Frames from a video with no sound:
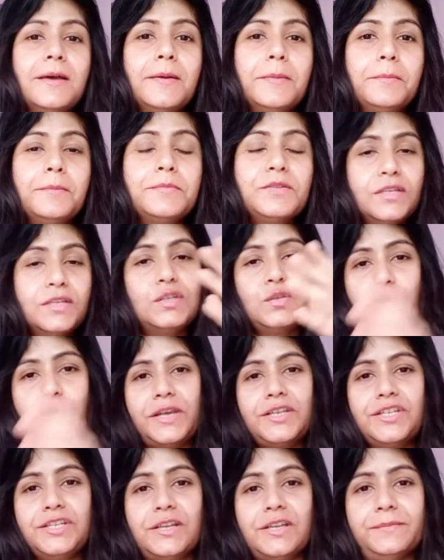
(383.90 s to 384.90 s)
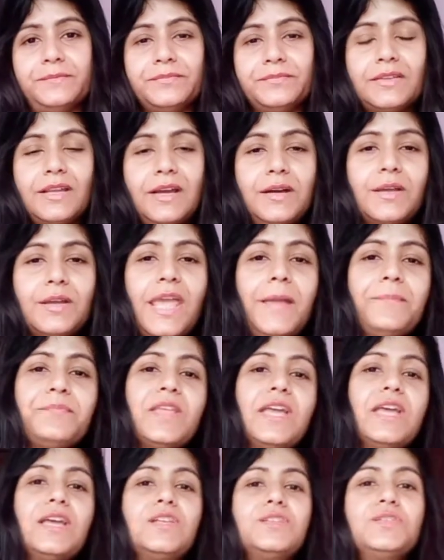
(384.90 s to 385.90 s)
situation. Okay,
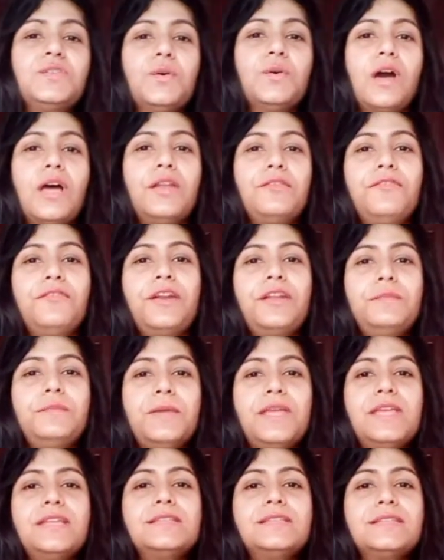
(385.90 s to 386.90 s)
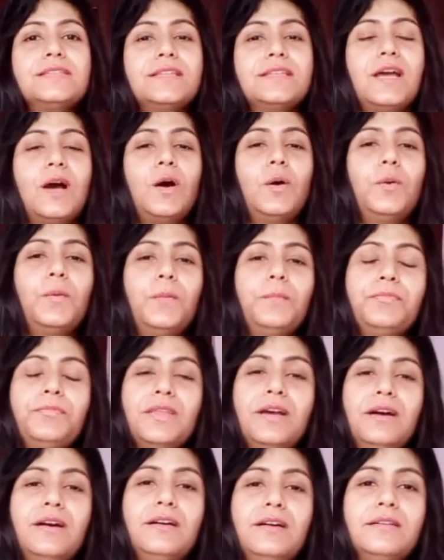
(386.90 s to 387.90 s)
so confront means,
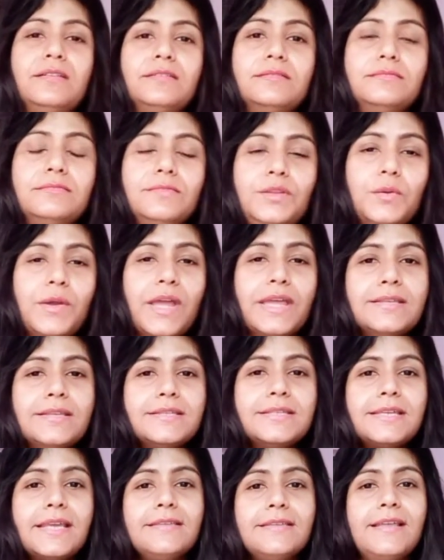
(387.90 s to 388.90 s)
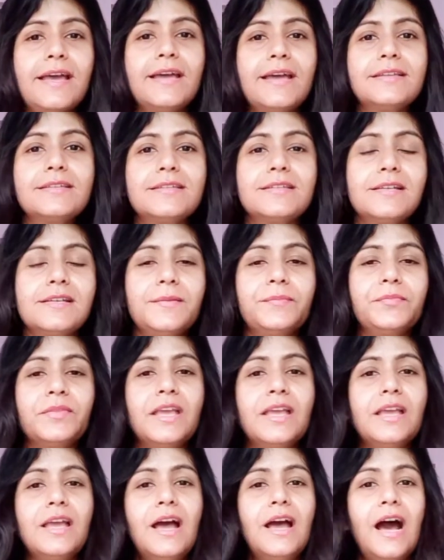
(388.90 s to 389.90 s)
now you can say that
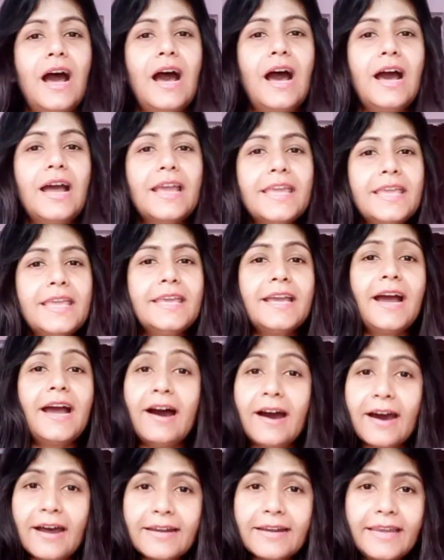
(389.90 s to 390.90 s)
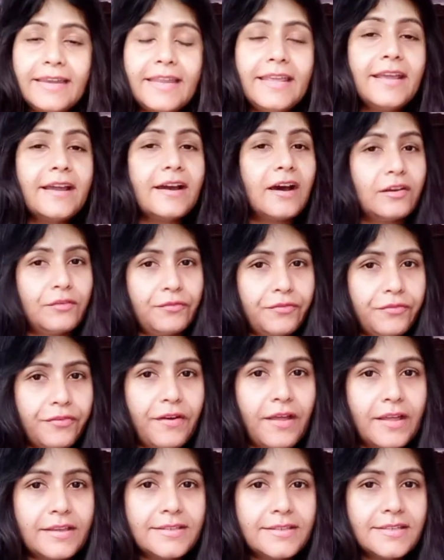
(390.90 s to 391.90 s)
I hardly
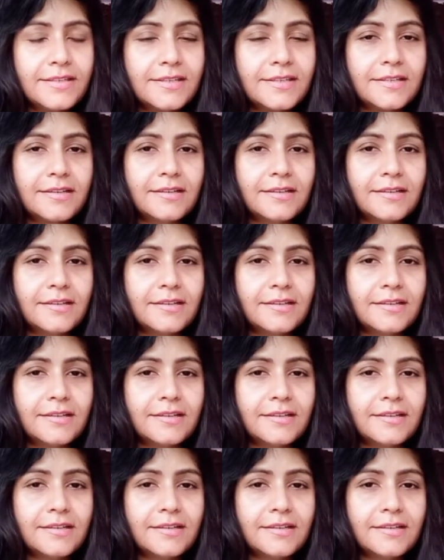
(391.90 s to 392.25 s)
confront